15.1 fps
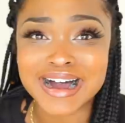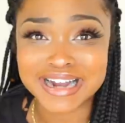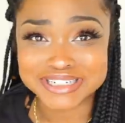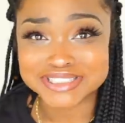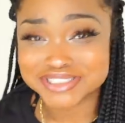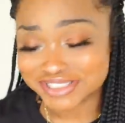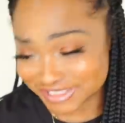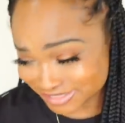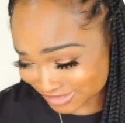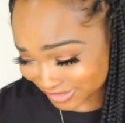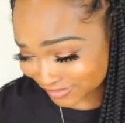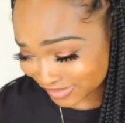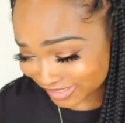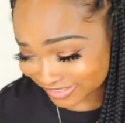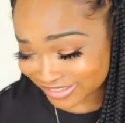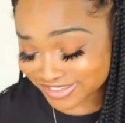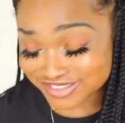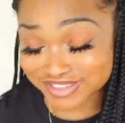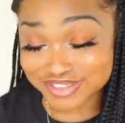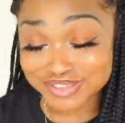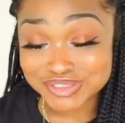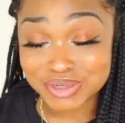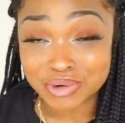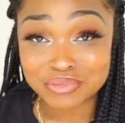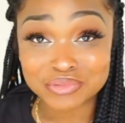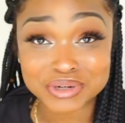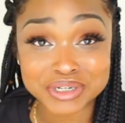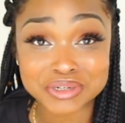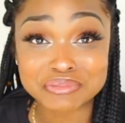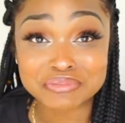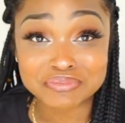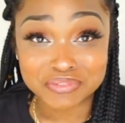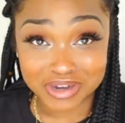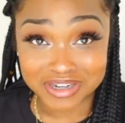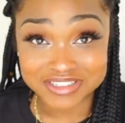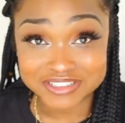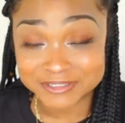I just think stuff like this is so freaking fun.